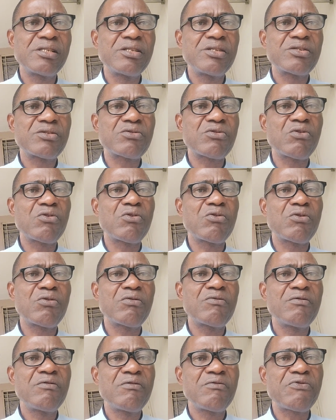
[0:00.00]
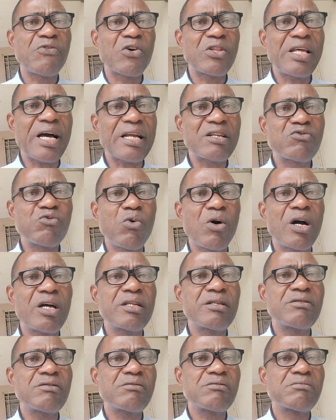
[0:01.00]
So for that
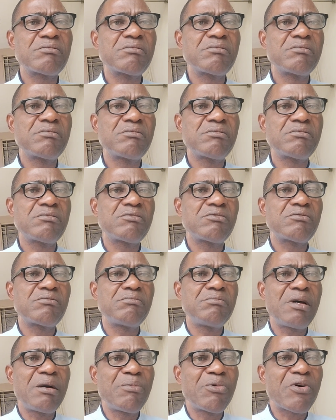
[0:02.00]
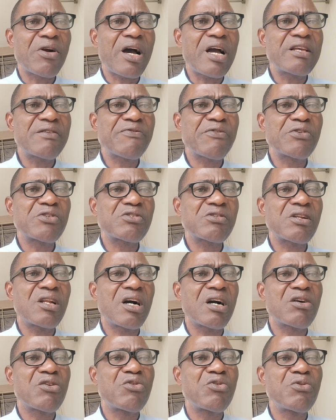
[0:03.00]
one, memorize
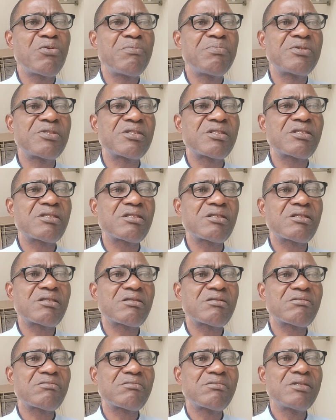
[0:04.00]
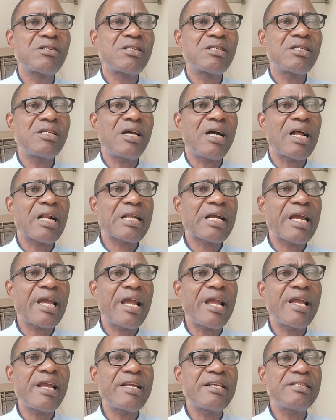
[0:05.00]
functional groups, the
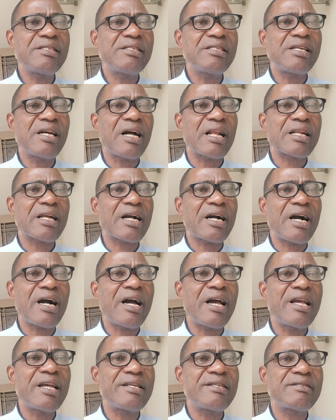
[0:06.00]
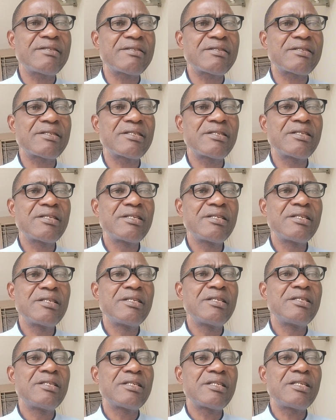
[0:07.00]
alkanes, the alkynes,
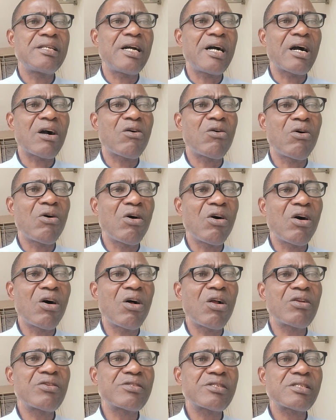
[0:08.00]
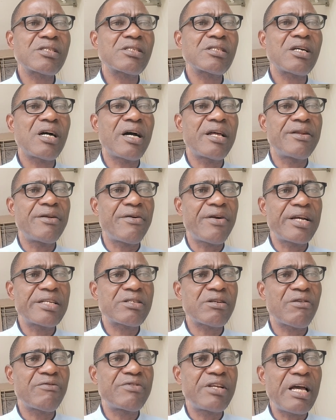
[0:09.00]
the alcohols, and the
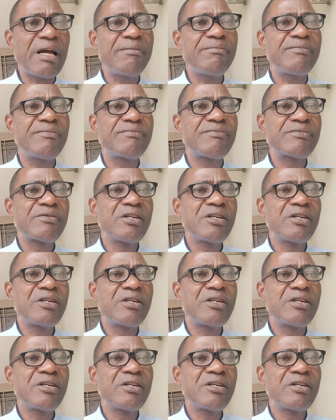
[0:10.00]
rest of them.